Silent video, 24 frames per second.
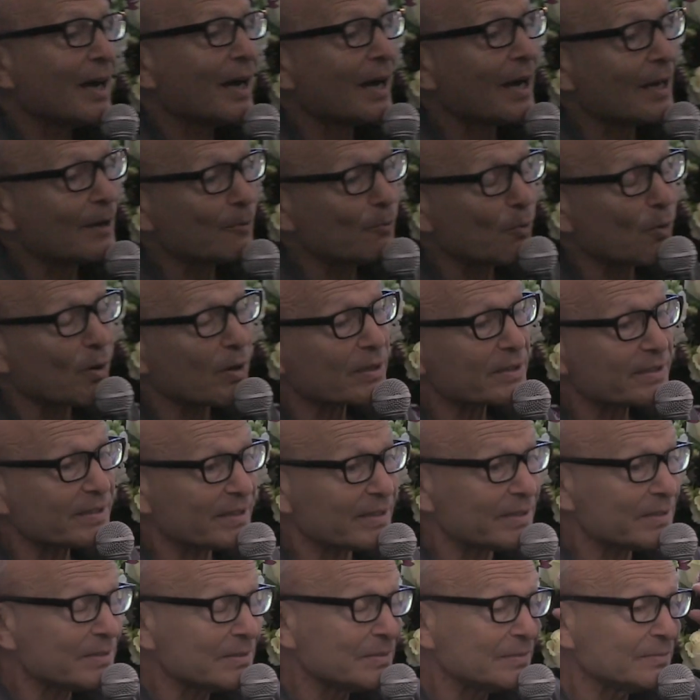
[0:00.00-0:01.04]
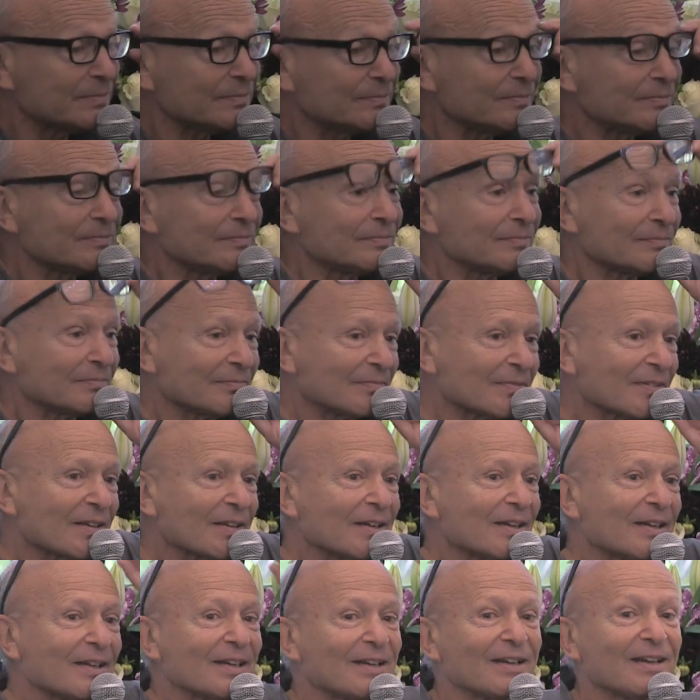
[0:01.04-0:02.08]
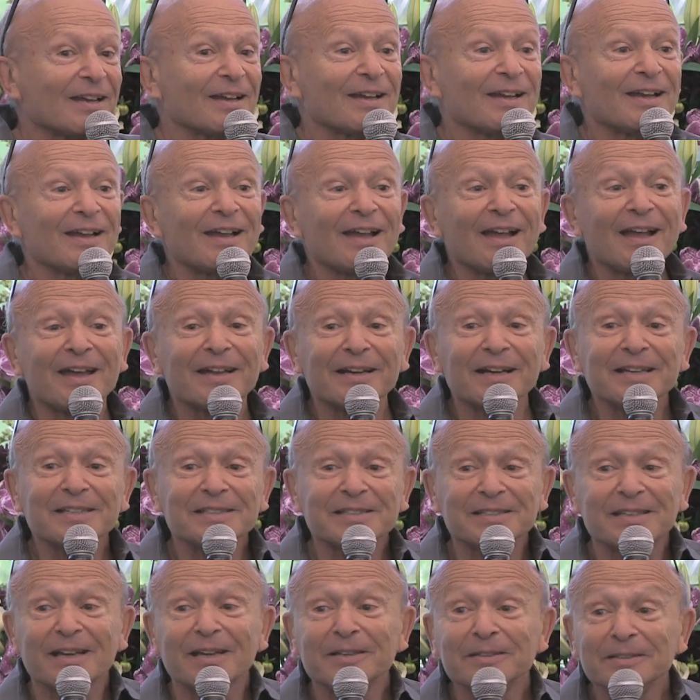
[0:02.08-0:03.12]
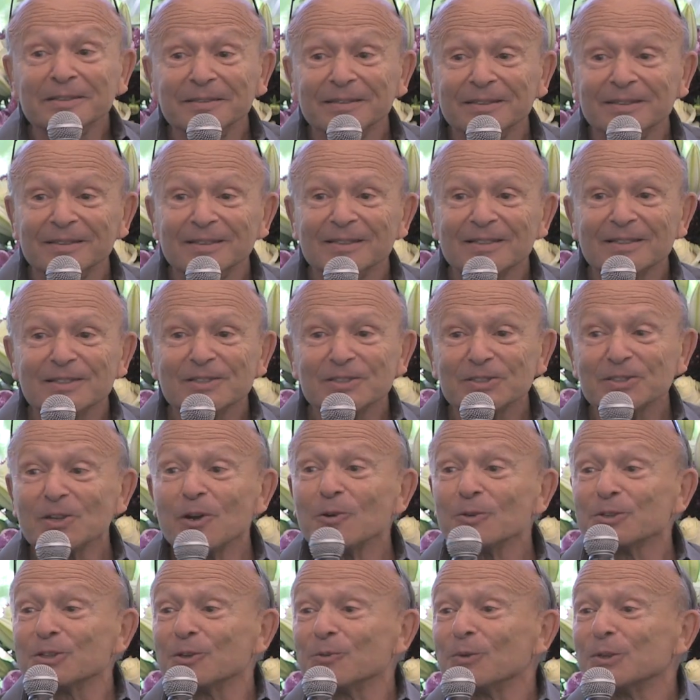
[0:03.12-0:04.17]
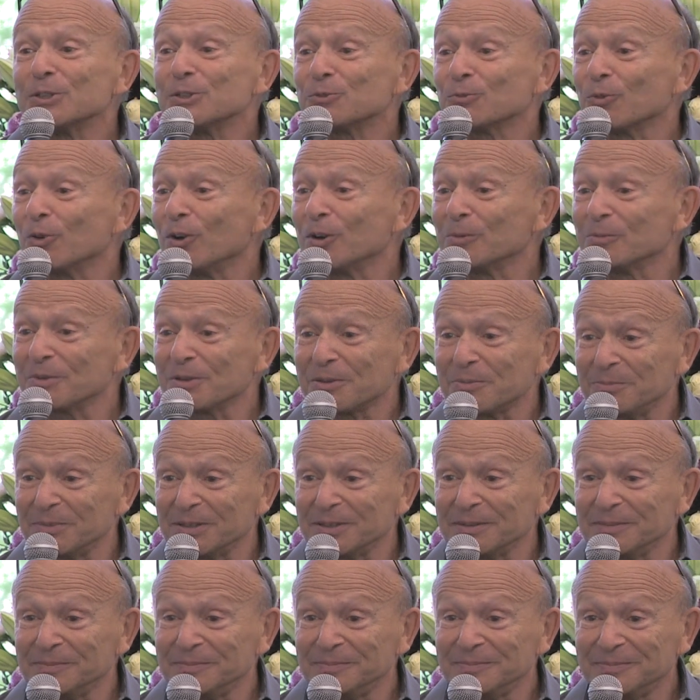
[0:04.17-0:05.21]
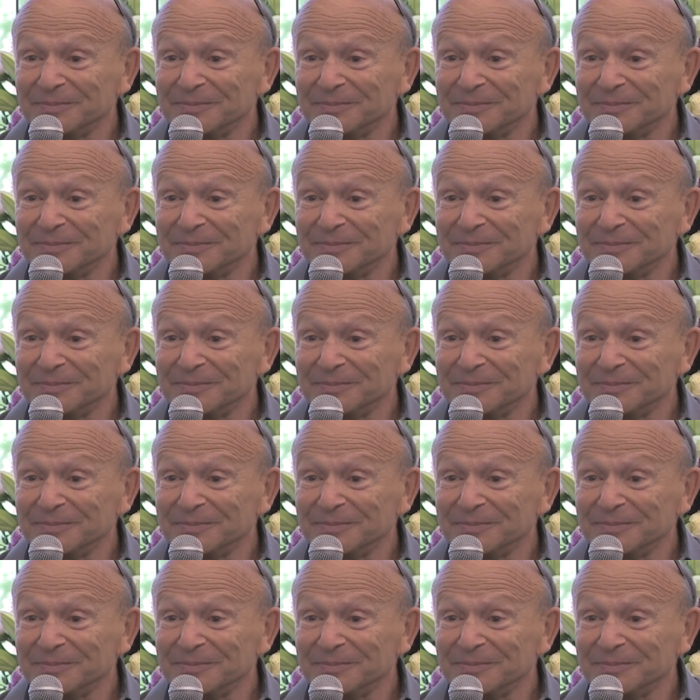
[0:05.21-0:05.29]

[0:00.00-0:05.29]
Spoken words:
I walked in and I said, "Sonia, what's wrong with me?"